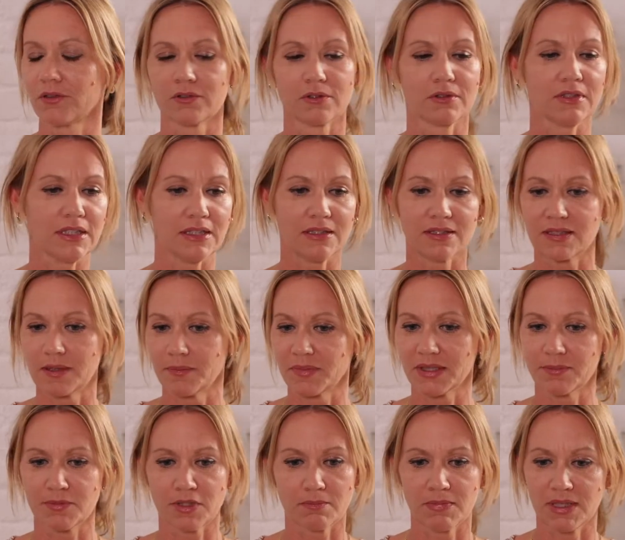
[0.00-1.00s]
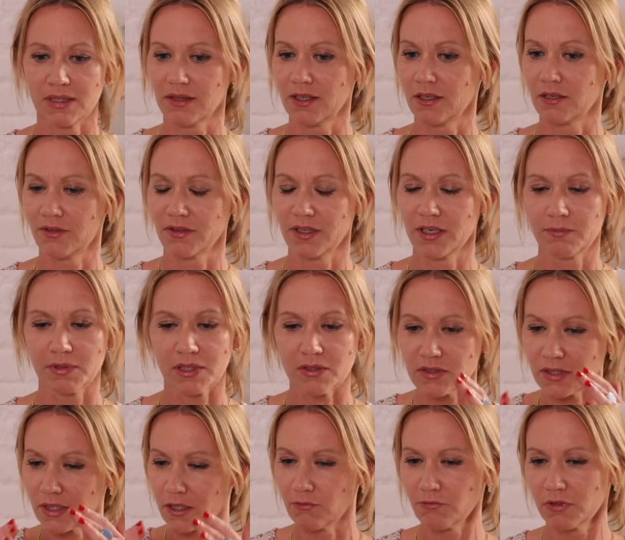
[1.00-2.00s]
or eat sometimes meat there and there,
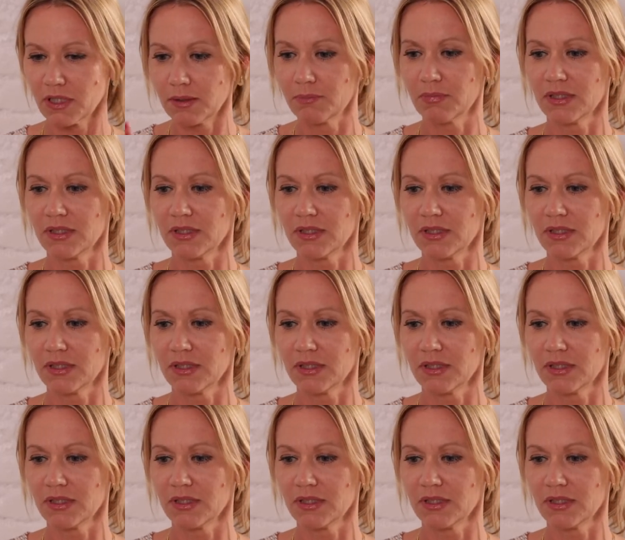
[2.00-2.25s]
because I don't really